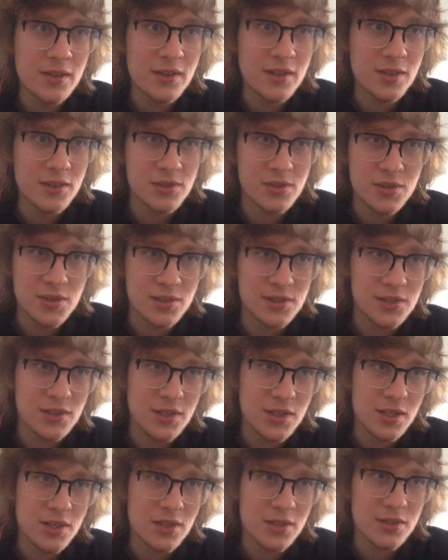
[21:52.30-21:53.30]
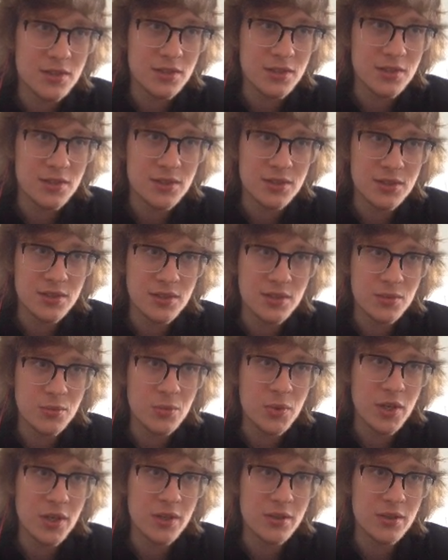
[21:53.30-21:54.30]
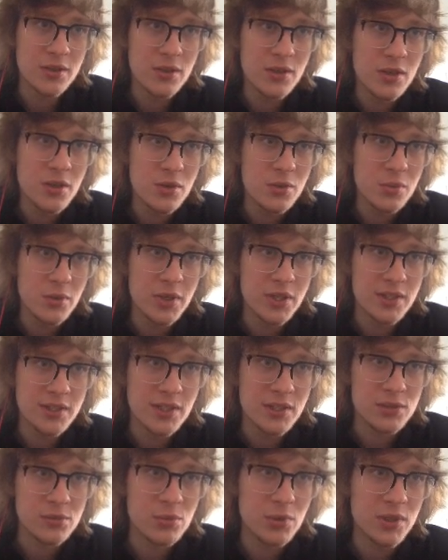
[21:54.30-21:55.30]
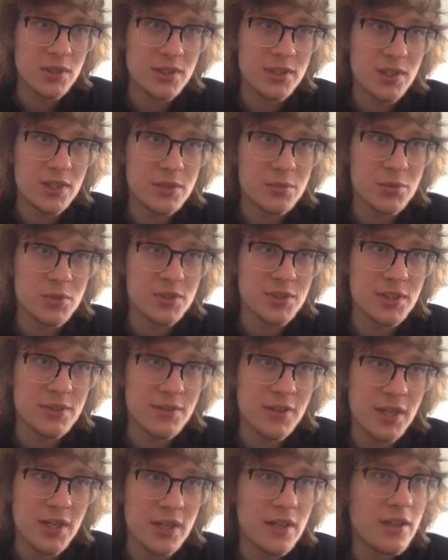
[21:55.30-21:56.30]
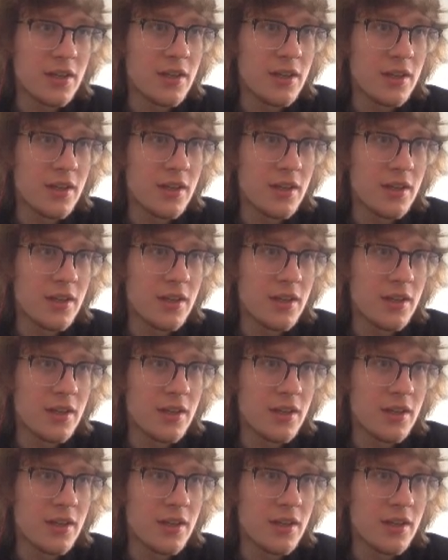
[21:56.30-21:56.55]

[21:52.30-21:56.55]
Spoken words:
Okay, so you can see here is running test one, test print stuff again.